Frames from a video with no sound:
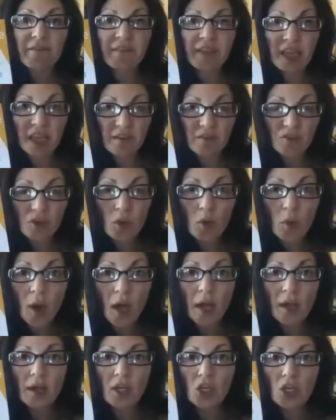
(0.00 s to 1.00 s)
If you
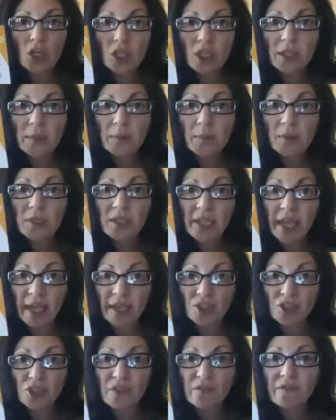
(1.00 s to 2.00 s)
want good
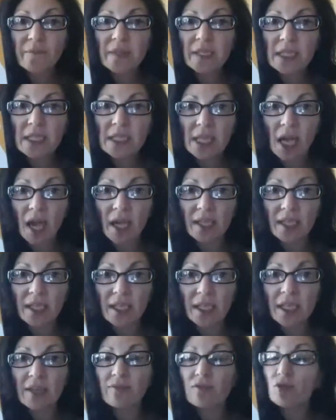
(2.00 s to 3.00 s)
protection from the sun,
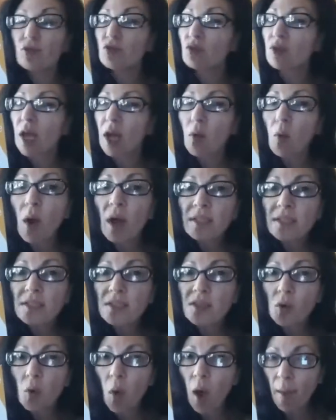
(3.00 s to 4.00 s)
if you do not want
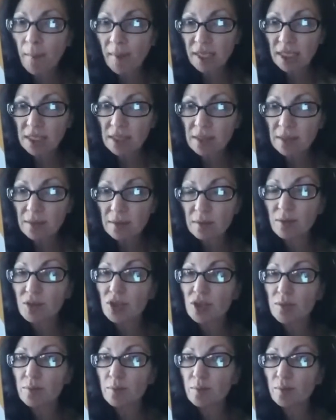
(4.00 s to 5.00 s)
squamous, which
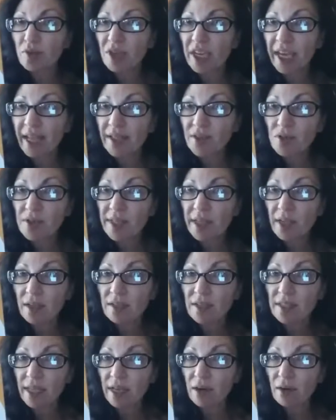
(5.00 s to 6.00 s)
is precancer
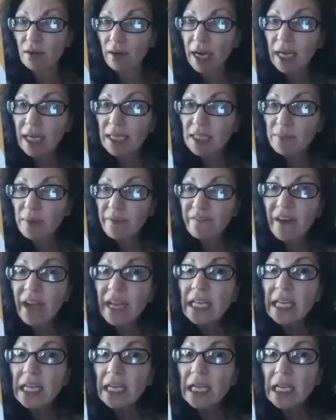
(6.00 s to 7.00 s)
cells that Greg has been
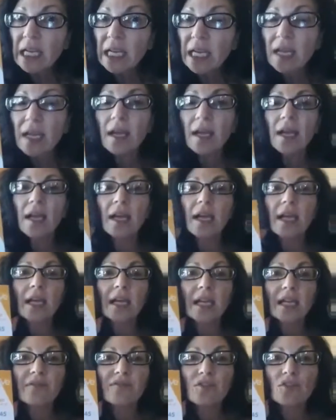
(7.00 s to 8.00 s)
fighting,
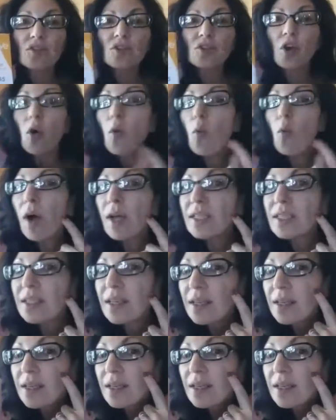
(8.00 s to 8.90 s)
if you don't want